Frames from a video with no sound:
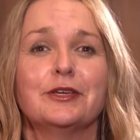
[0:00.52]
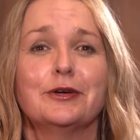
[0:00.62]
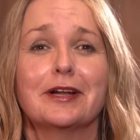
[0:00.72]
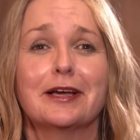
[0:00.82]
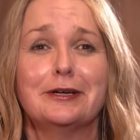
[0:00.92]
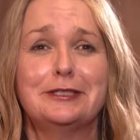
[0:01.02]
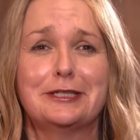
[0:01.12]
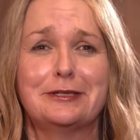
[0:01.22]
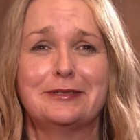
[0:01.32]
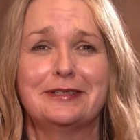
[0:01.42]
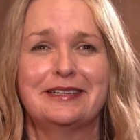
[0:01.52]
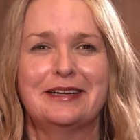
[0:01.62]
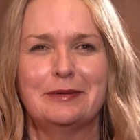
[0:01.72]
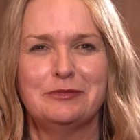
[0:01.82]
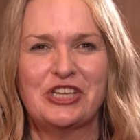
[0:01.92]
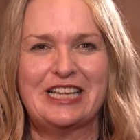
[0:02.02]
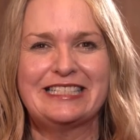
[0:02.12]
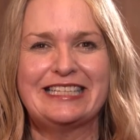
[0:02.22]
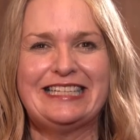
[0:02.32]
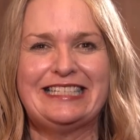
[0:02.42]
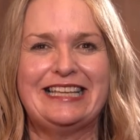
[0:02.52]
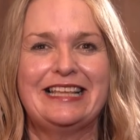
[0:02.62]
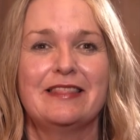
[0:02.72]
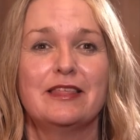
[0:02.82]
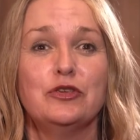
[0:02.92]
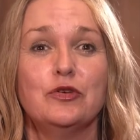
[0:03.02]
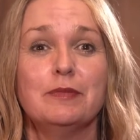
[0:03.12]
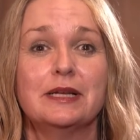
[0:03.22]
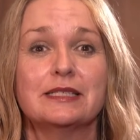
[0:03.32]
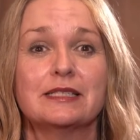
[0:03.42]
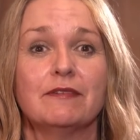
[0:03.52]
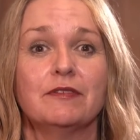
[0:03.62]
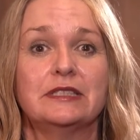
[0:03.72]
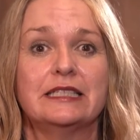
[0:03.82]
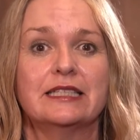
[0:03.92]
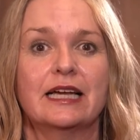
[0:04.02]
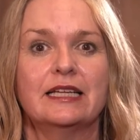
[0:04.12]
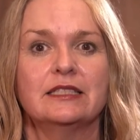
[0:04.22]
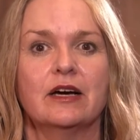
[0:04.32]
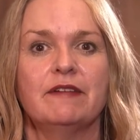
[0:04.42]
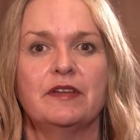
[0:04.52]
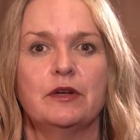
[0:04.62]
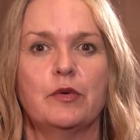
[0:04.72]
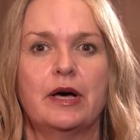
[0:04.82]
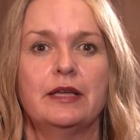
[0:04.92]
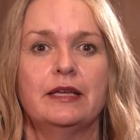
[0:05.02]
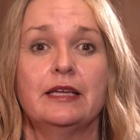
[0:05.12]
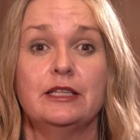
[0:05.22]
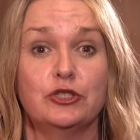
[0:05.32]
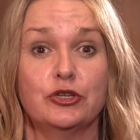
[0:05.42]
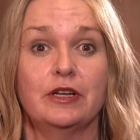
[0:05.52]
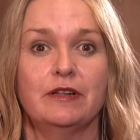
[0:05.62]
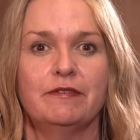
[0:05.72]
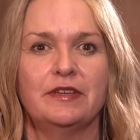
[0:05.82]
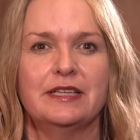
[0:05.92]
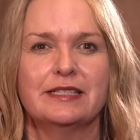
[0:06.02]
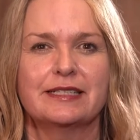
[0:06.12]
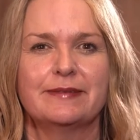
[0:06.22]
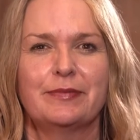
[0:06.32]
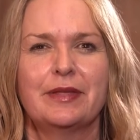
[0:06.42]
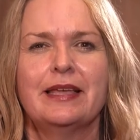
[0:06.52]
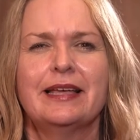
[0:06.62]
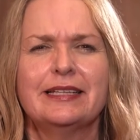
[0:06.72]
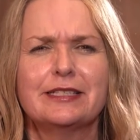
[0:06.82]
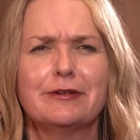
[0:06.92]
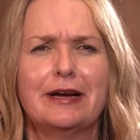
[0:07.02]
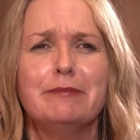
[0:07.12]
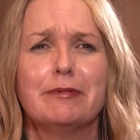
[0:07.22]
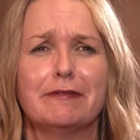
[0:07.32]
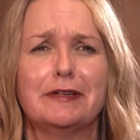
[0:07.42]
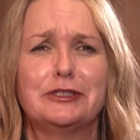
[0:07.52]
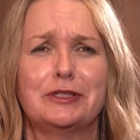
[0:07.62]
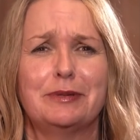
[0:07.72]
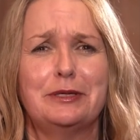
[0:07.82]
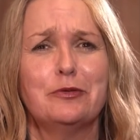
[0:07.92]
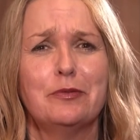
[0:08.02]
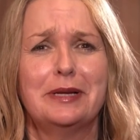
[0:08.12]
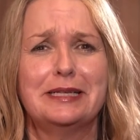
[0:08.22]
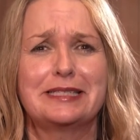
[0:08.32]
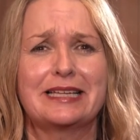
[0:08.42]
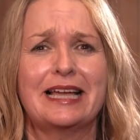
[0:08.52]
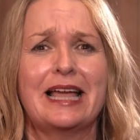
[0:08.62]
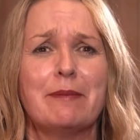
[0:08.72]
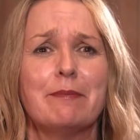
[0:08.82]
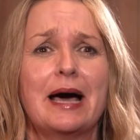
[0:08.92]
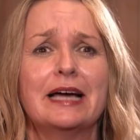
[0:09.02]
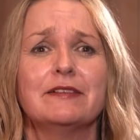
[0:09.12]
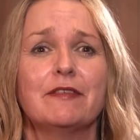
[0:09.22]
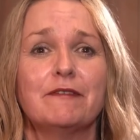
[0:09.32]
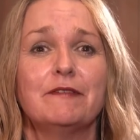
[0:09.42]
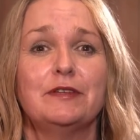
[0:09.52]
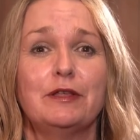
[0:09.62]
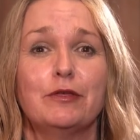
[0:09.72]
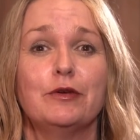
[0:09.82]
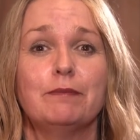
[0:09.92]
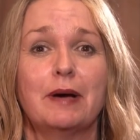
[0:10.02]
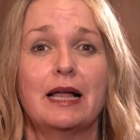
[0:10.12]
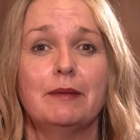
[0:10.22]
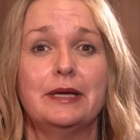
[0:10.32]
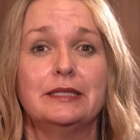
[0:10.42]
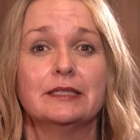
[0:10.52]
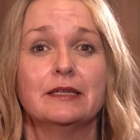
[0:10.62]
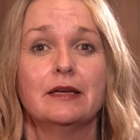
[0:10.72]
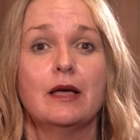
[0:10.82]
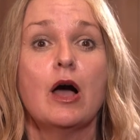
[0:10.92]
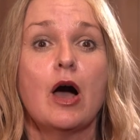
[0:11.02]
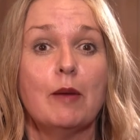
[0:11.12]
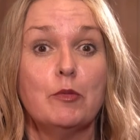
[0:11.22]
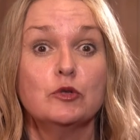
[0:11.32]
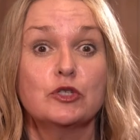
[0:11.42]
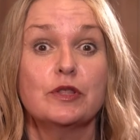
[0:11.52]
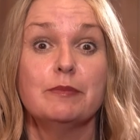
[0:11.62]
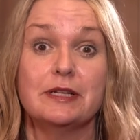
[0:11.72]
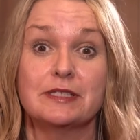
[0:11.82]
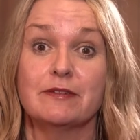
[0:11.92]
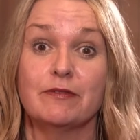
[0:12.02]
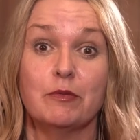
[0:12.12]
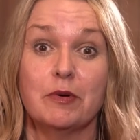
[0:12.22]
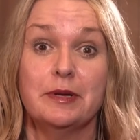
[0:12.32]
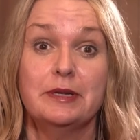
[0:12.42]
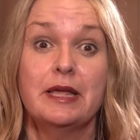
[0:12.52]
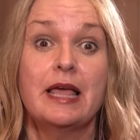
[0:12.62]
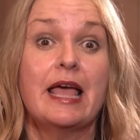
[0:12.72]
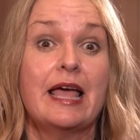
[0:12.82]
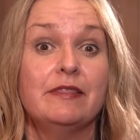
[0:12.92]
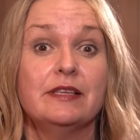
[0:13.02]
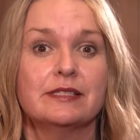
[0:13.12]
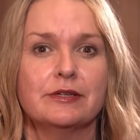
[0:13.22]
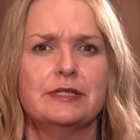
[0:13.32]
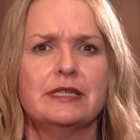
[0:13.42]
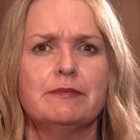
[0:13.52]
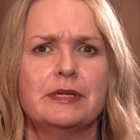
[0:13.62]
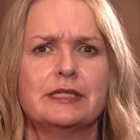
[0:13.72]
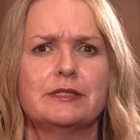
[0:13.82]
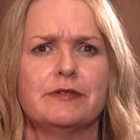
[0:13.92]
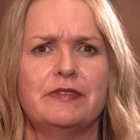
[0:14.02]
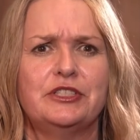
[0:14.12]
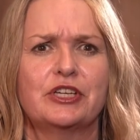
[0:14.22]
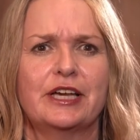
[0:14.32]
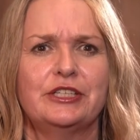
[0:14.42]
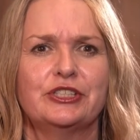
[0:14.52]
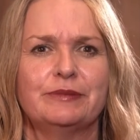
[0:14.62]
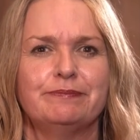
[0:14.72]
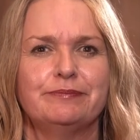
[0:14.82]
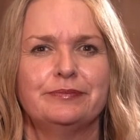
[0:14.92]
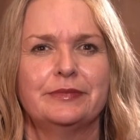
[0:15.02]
Kia ora koutou. I'm Jan Tinetti, the new Minister for Te Tari Taiwhenua, Internal Affairs. It's a great privilege to be your Minister and part of the 53rd Parliament. I'm also the Minister for Women and the Associate Minister of Education.